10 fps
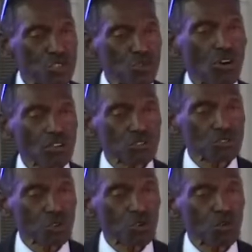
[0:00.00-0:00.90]
are
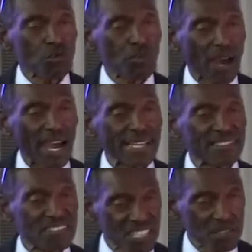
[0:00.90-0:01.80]
controlled by
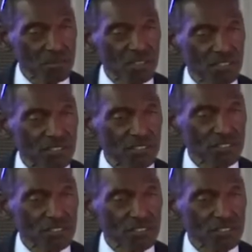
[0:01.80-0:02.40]
demons.